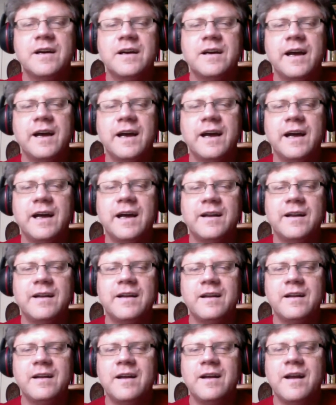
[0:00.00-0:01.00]
And
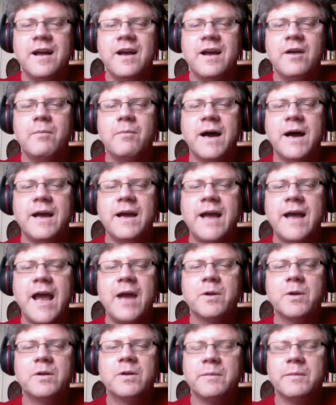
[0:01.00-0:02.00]
by
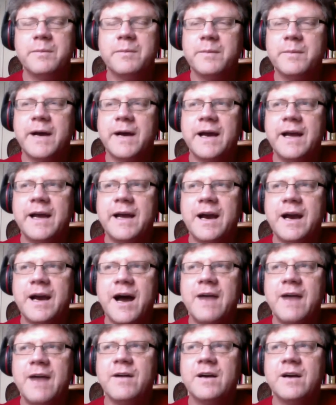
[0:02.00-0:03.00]

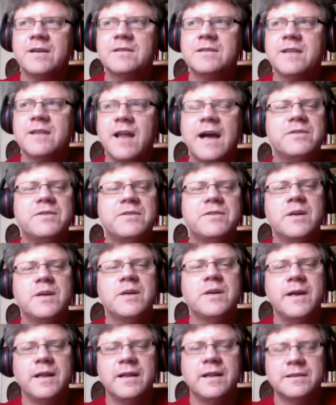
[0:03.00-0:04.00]
Ivar is live
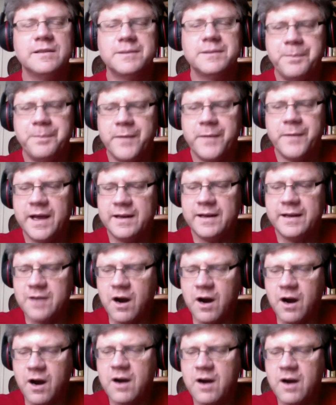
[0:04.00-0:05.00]
streaming this, and it's
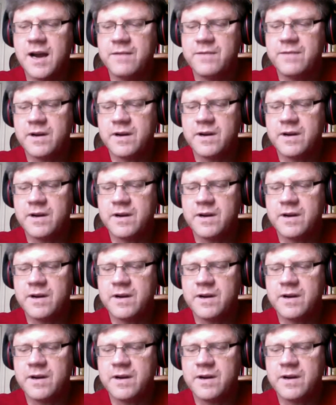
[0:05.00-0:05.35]
archived there on